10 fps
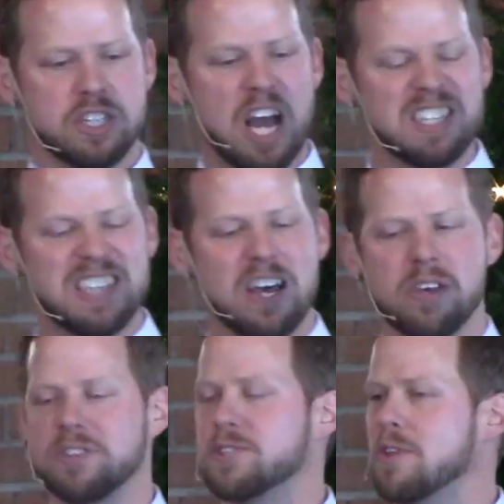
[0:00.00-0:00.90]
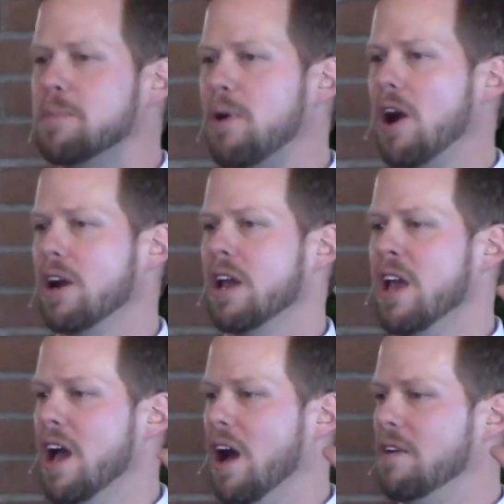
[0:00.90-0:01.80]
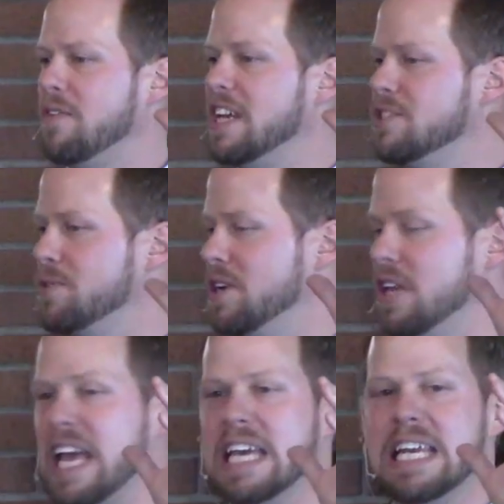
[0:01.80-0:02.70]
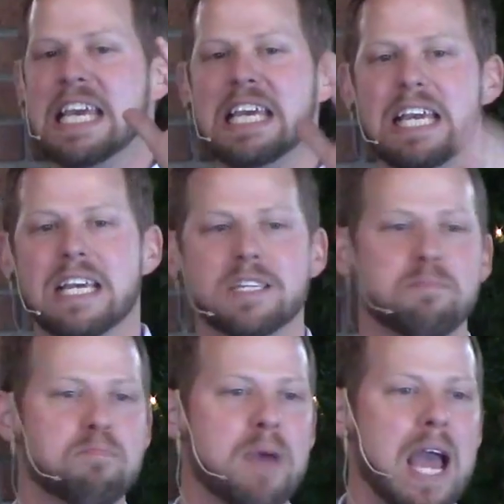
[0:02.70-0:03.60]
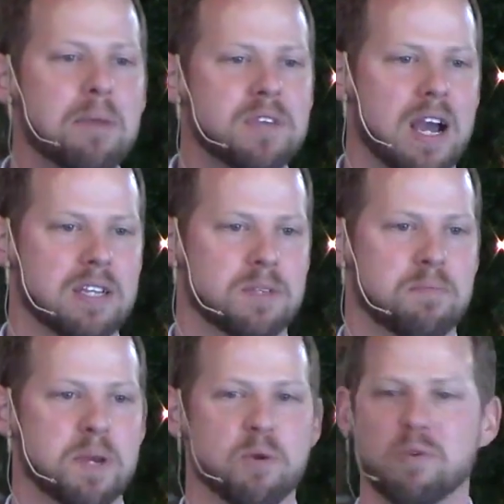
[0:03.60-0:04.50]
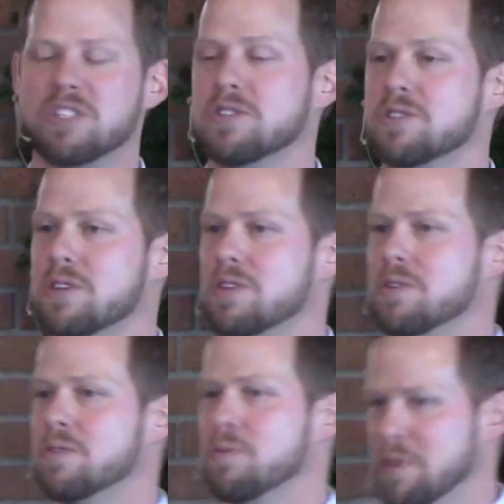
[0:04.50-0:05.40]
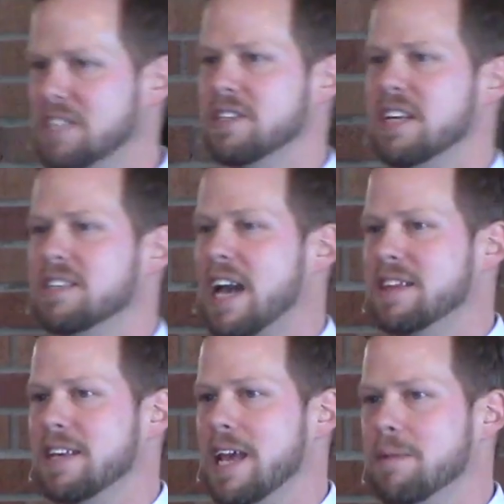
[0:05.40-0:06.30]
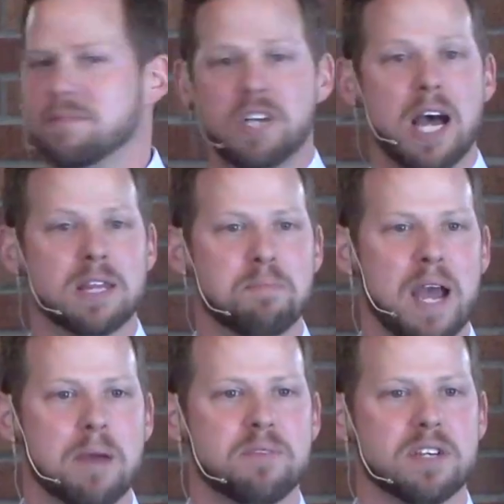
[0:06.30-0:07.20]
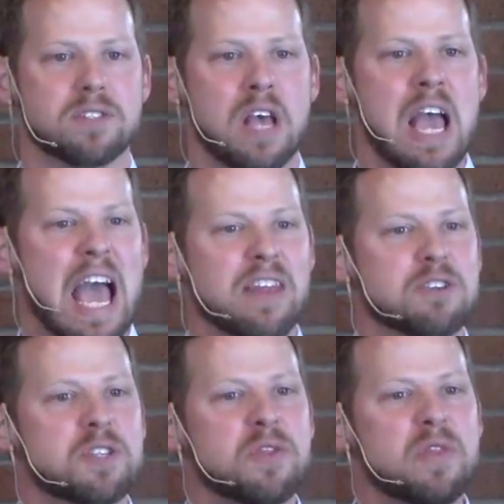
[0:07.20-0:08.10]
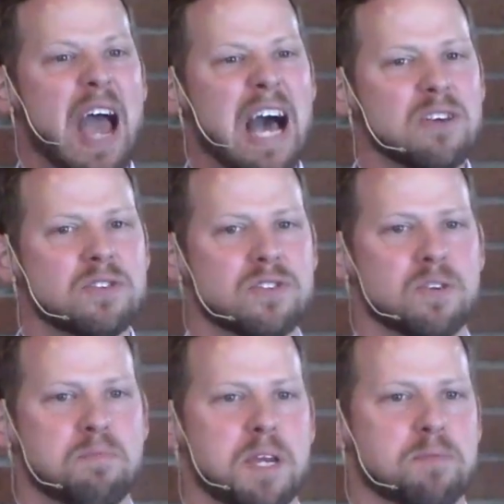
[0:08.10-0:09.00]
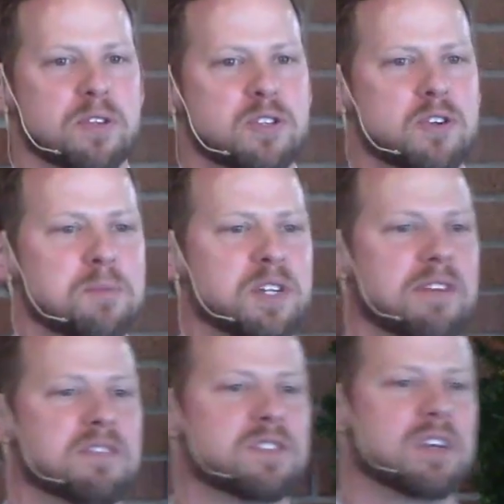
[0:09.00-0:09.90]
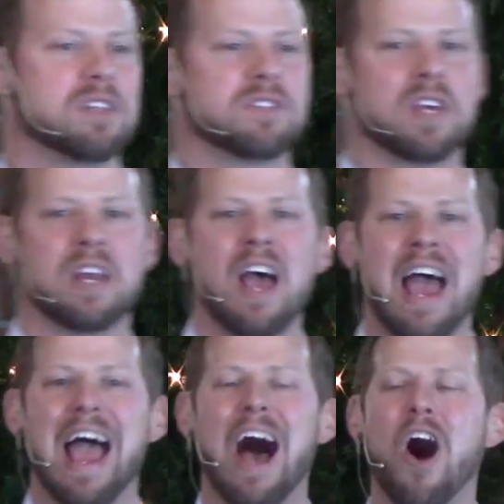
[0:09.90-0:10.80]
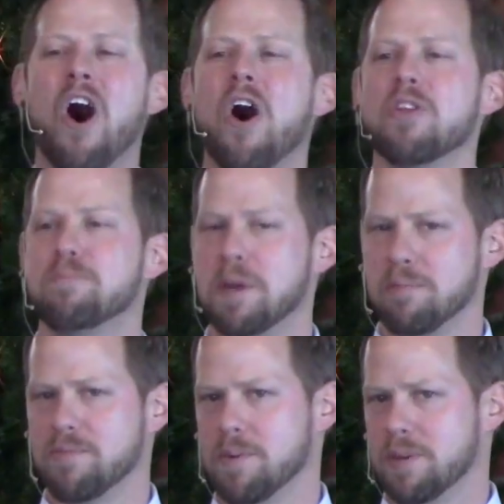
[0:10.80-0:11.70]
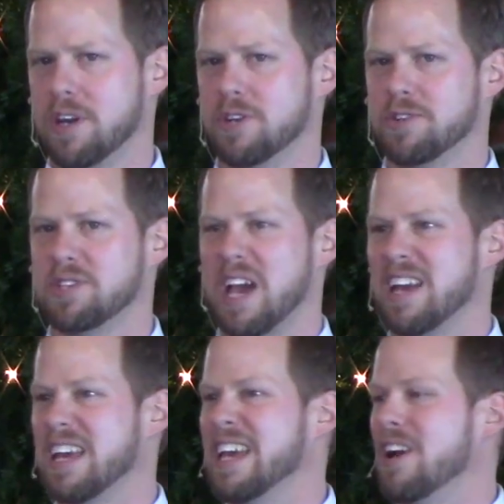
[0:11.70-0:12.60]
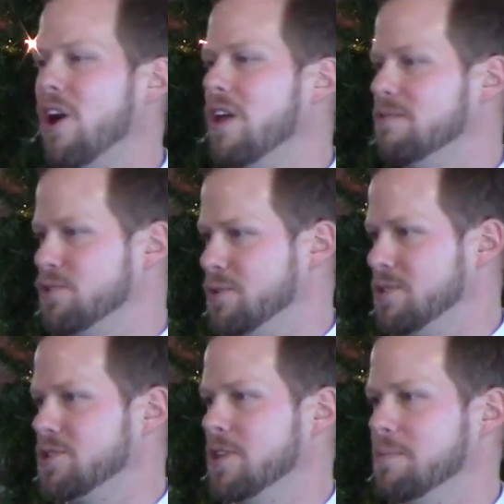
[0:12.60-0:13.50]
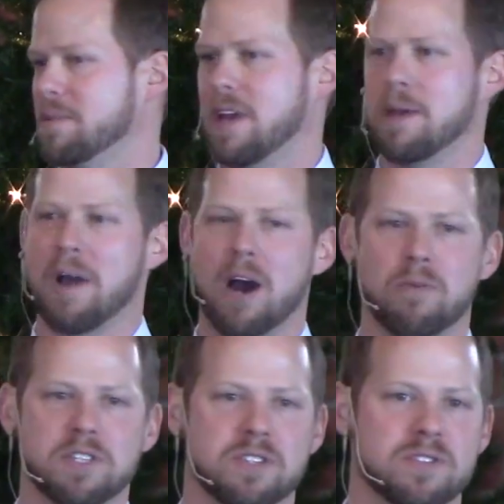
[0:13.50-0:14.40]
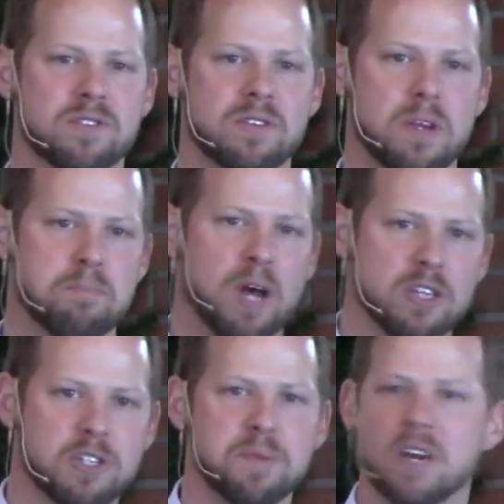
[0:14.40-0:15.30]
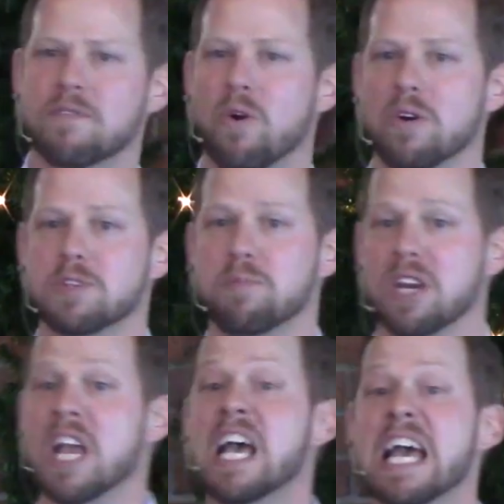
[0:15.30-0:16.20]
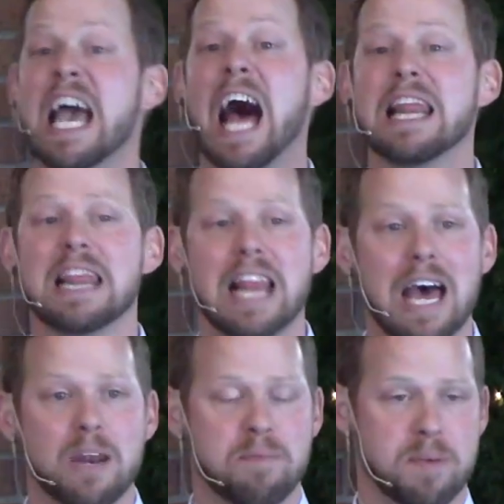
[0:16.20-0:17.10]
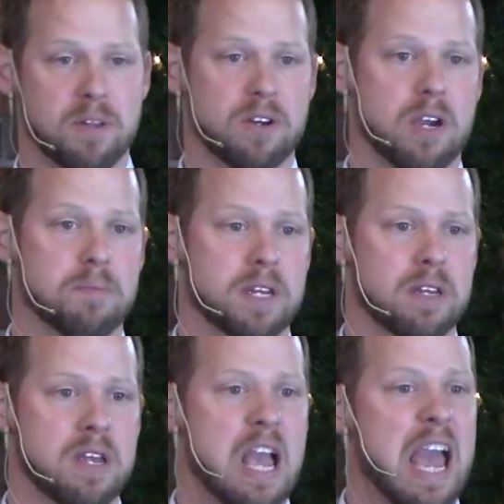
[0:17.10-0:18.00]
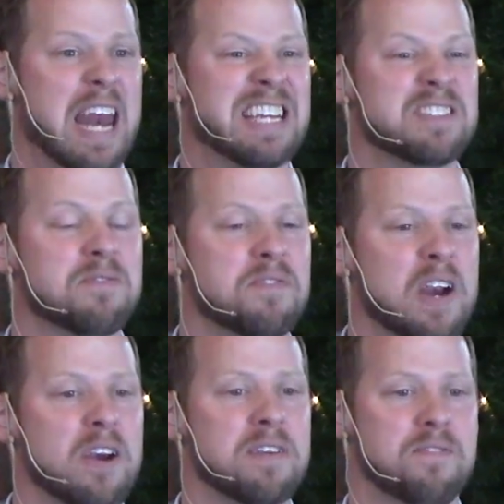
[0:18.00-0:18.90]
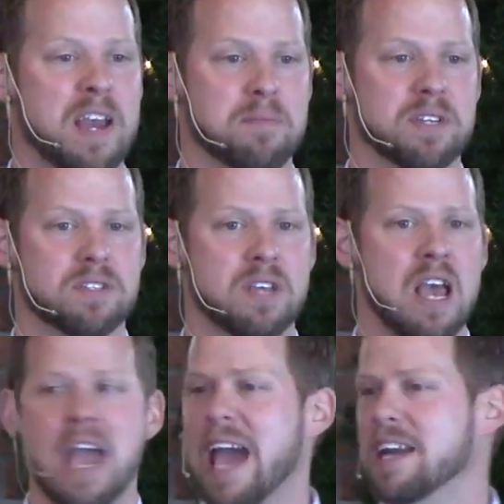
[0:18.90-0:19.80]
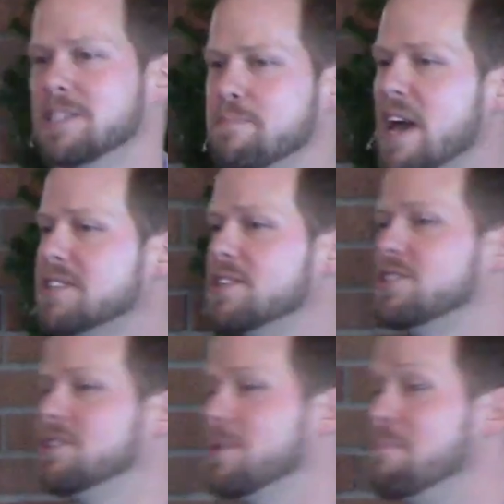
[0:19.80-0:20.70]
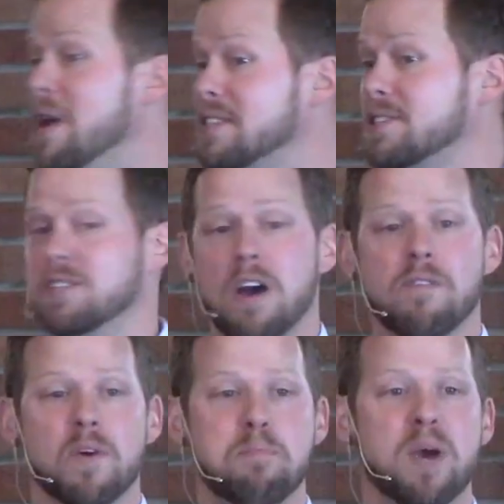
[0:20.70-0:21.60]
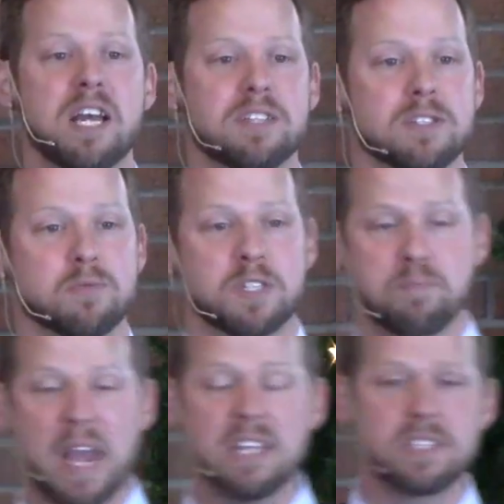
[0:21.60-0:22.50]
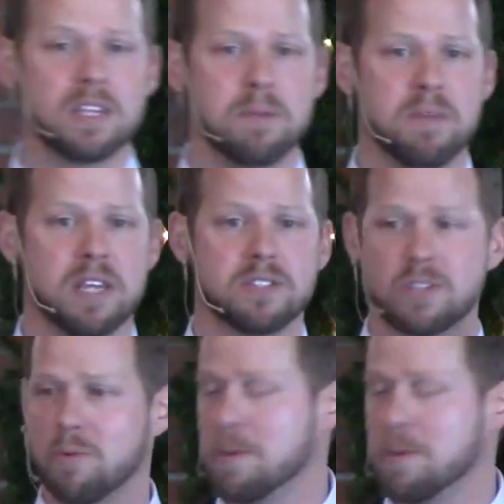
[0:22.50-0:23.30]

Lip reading: John's down in the southern part of Israel, and he is baptizing people, which is the reason he's got the name John the Baptist. And there's thousands of people. The scripture even says that all the people from the countryside and all of Jerusalem came out, which is embellishment, of course, but a lot of people are coming. And he's very famous. And his message is a message of repentance, which basically means to